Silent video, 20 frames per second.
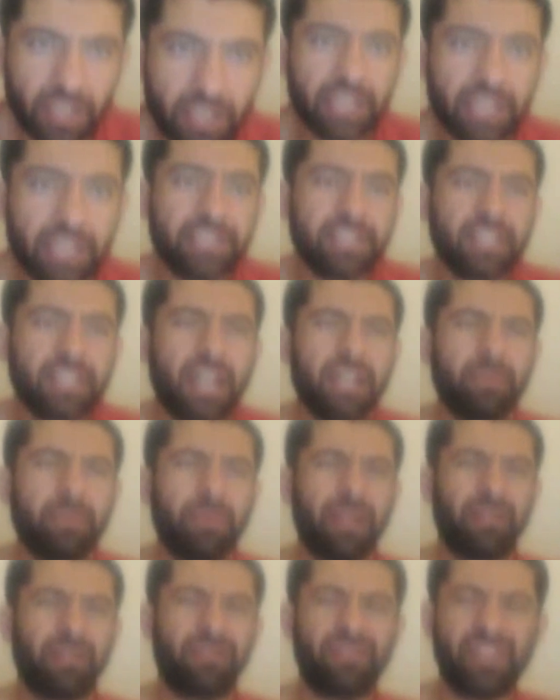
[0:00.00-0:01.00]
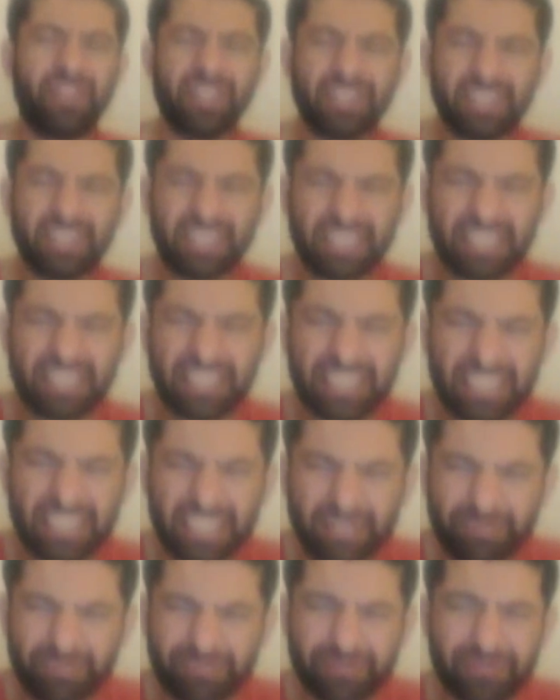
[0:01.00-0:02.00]
inside me I feel this
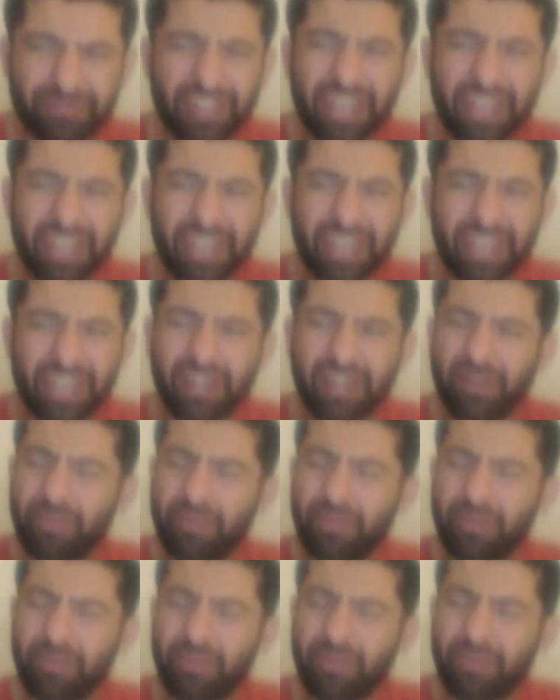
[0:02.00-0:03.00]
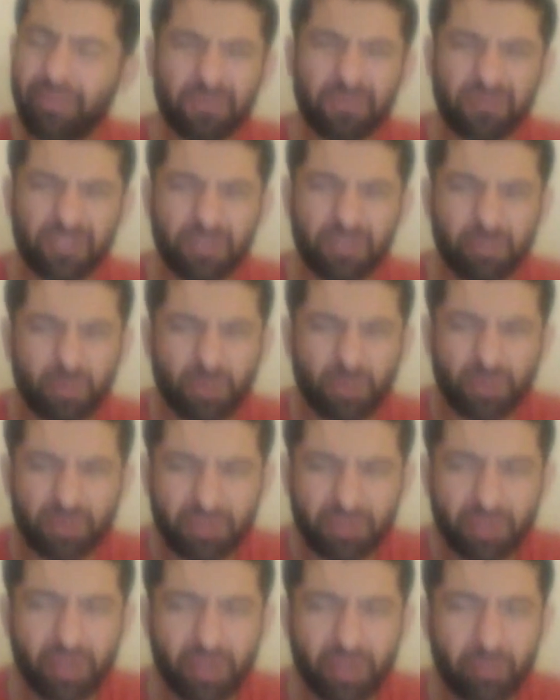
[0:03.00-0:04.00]
deep, very uncomfortable
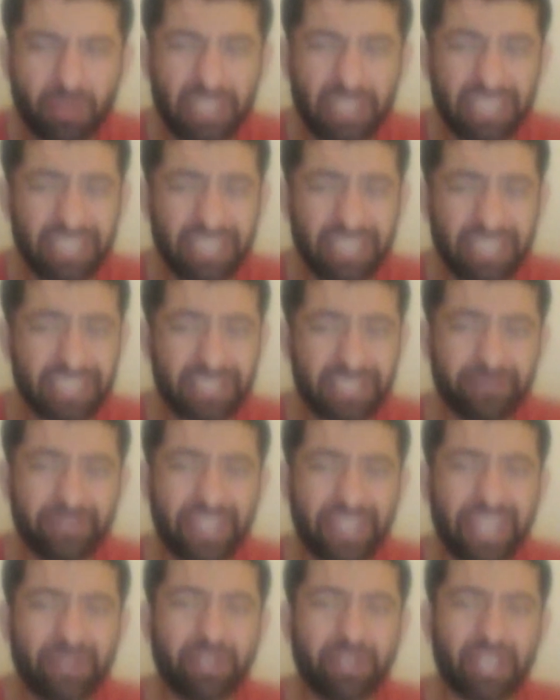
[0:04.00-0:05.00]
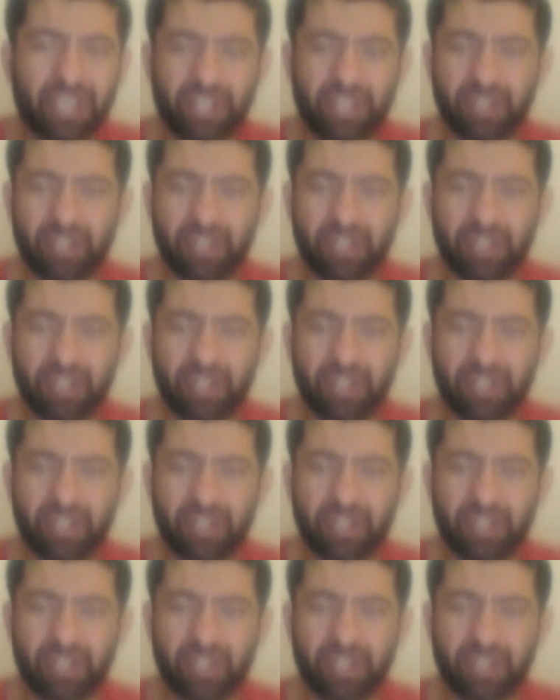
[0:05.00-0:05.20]
loneliness, very